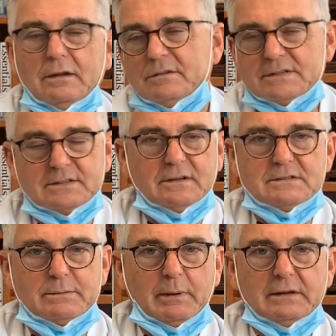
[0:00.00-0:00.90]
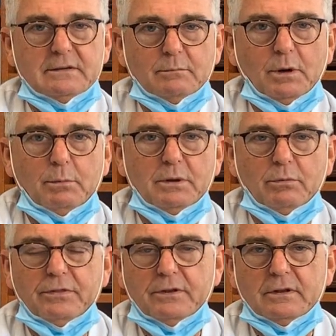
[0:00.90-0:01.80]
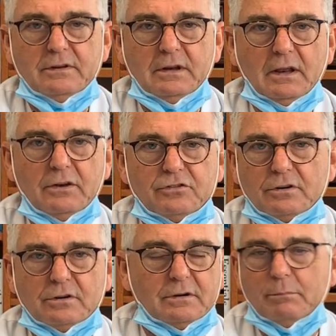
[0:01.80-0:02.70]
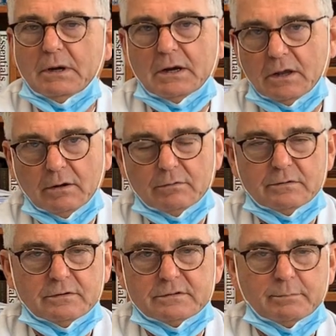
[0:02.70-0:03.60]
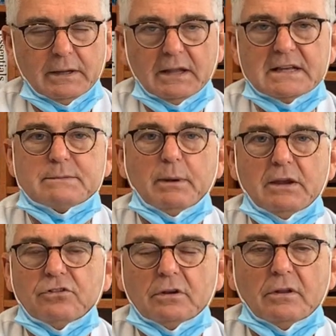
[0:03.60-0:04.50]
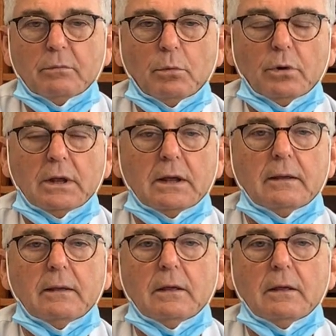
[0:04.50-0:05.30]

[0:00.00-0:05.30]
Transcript: Just spent a moment with a teenager a minute ago, just my last patient of the morning,